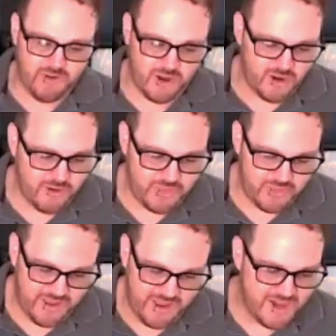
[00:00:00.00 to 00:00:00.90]
earth
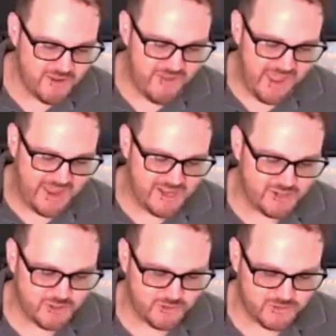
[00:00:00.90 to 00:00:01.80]
and of
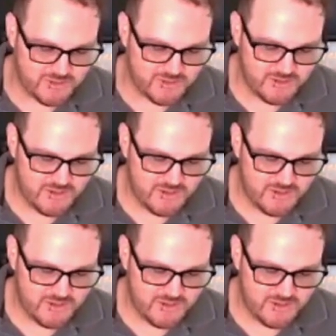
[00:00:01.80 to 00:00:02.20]
angels,